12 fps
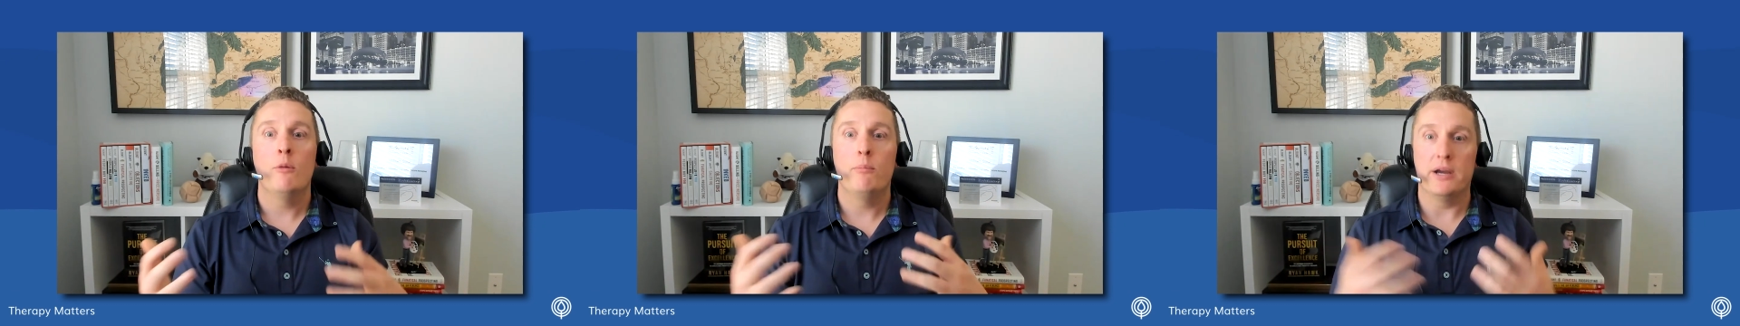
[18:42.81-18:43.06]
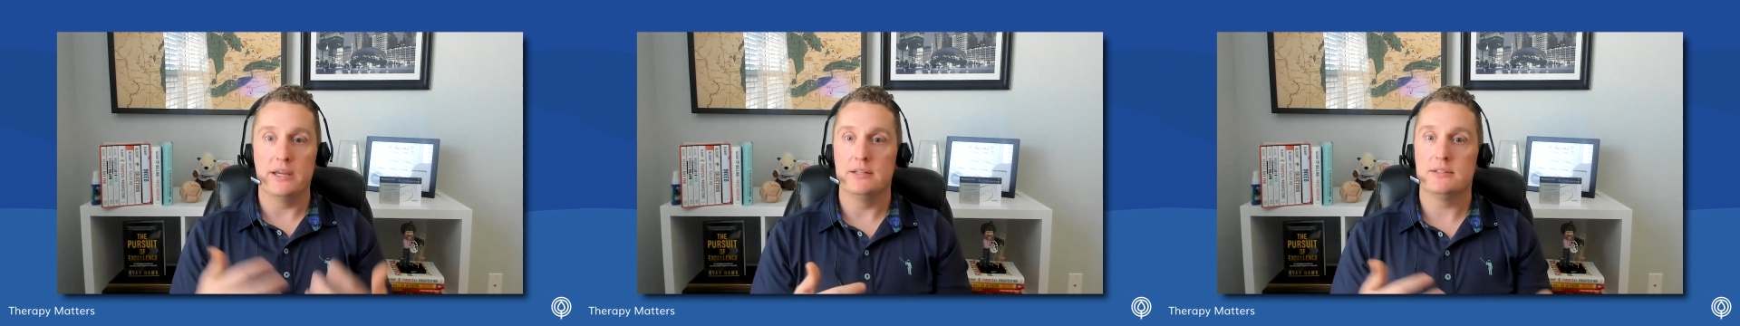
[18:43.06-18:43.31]

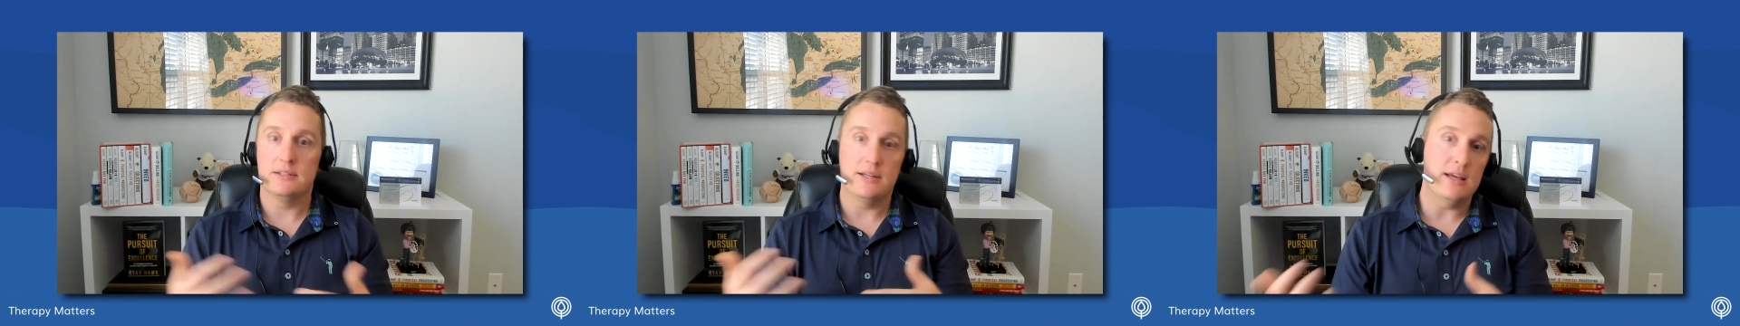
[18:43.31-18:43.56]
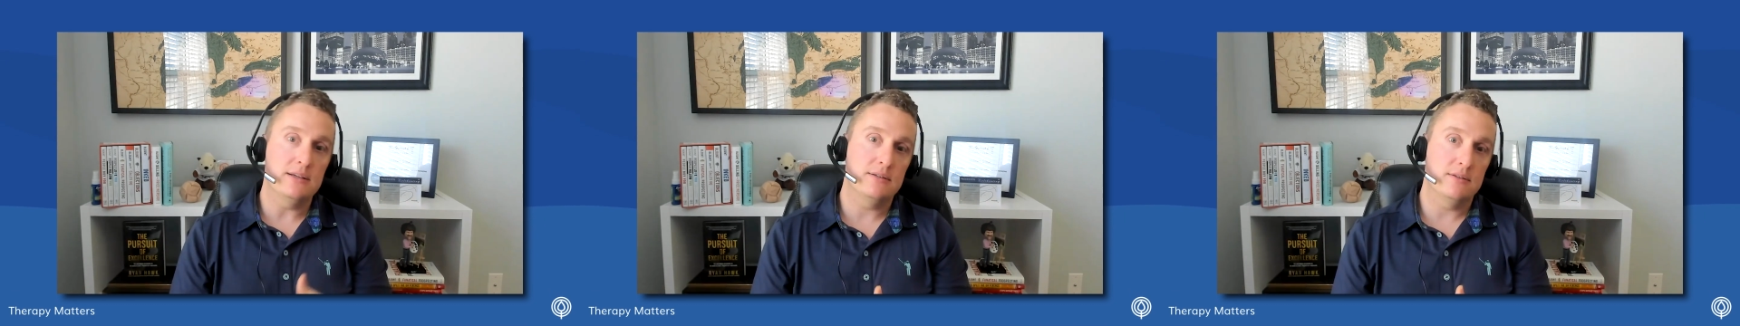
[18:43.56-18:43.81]
but in
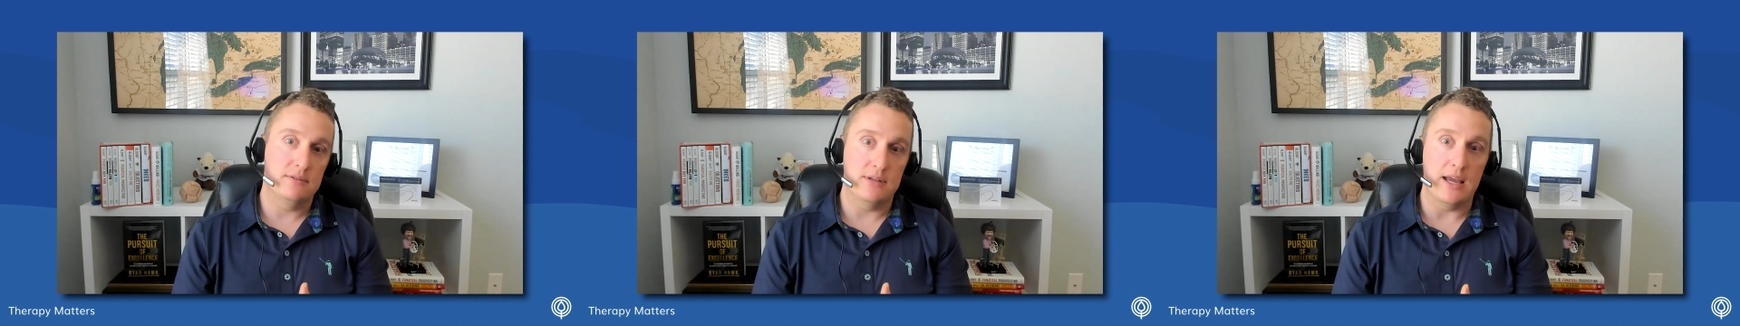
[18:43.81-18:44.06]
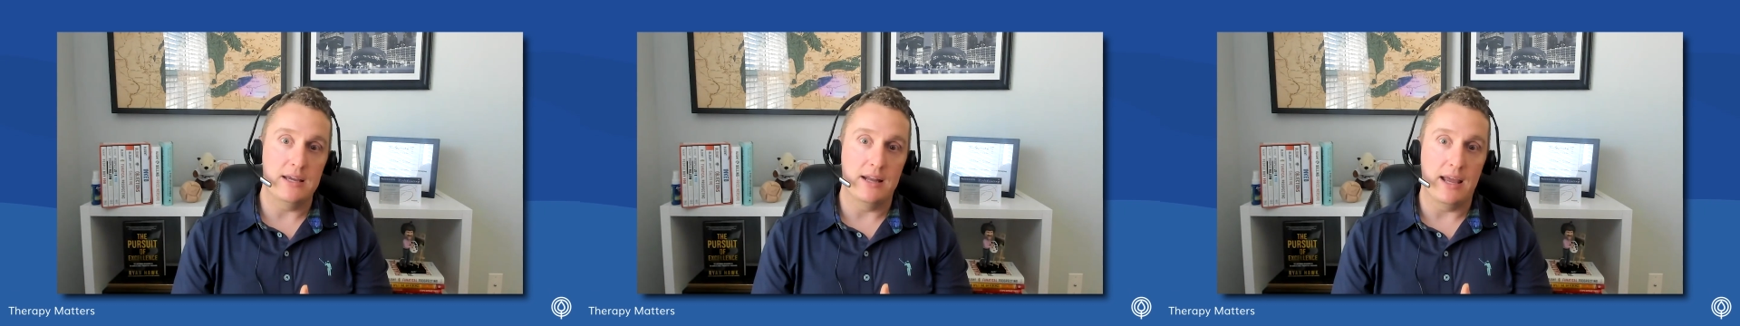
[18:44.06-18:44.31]
today's
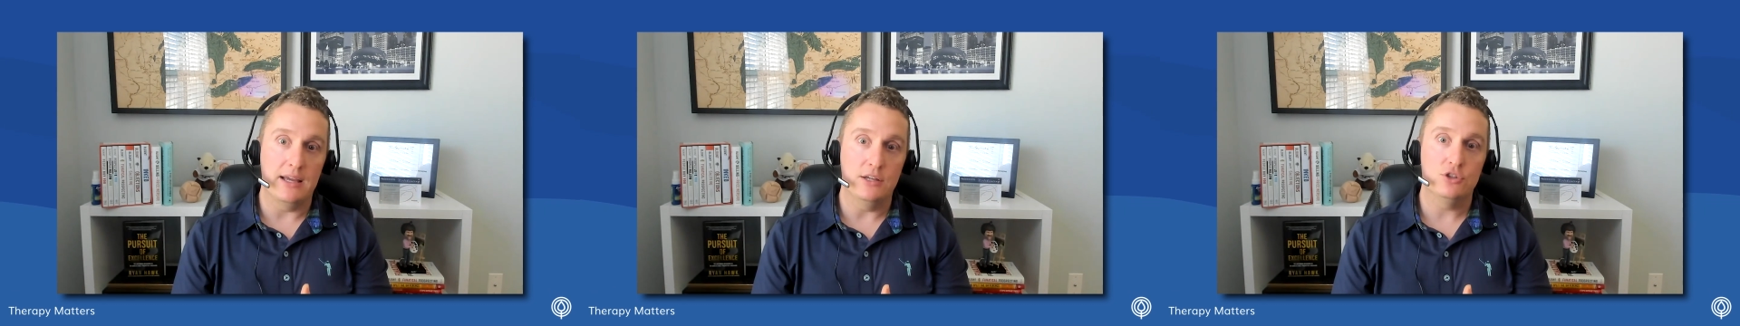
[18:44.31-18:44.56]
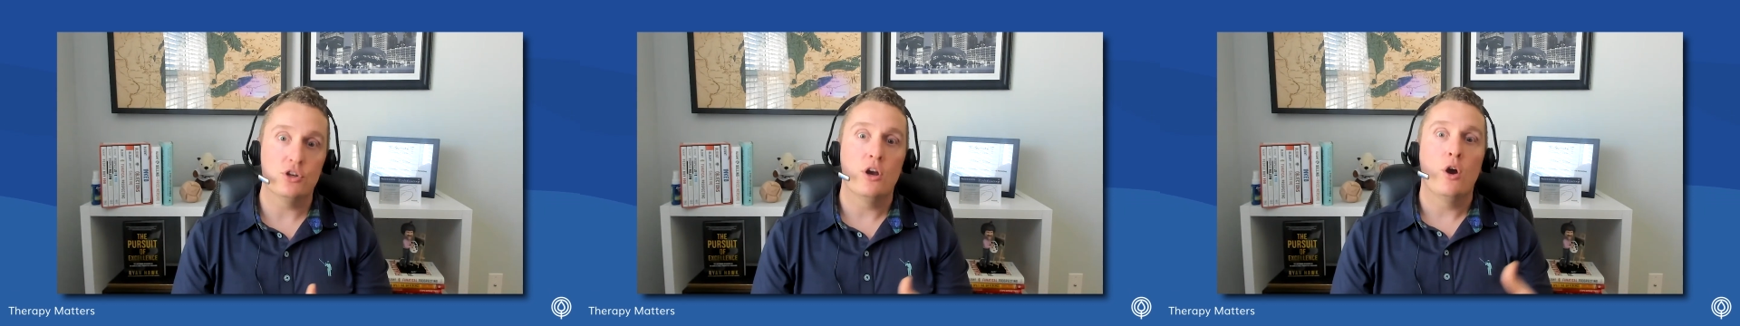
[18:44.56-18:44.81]
day and
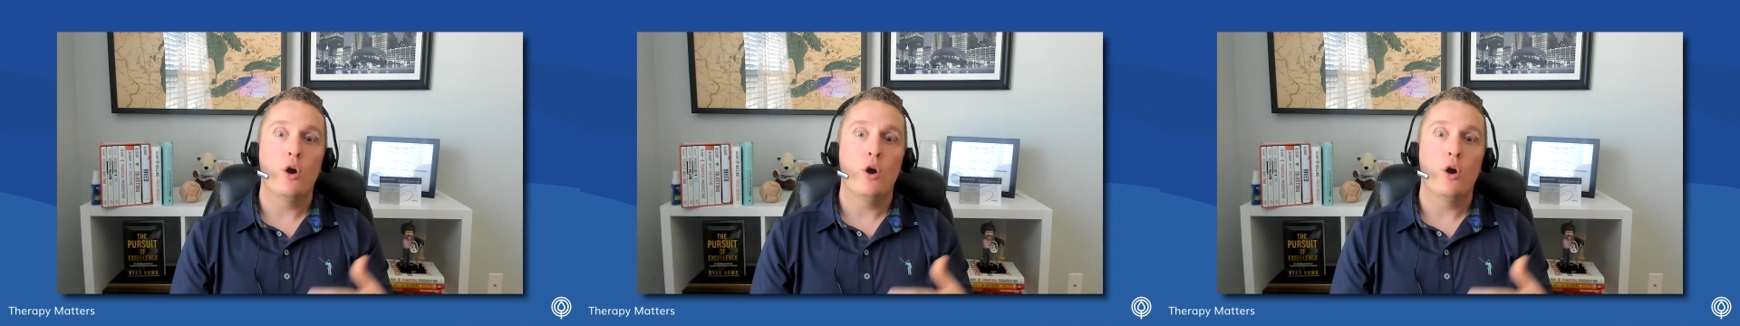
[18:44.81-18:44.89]
age,